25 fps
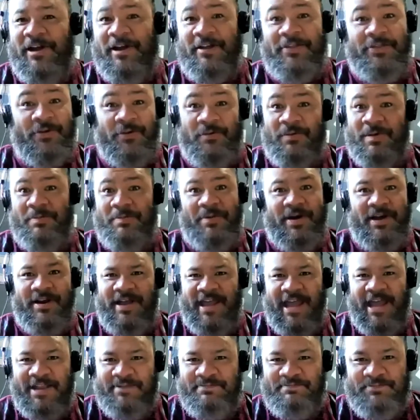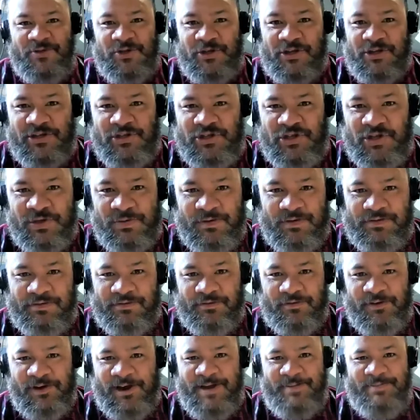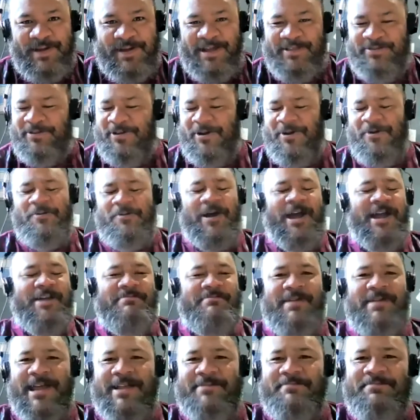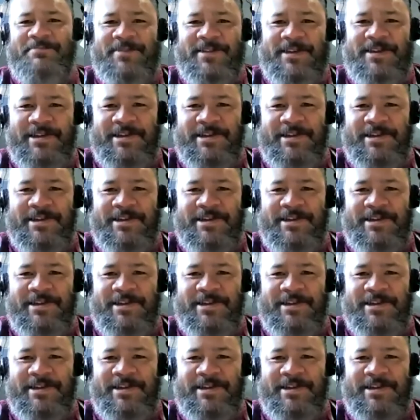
I thought we might have had sort of two or three, but no way, man.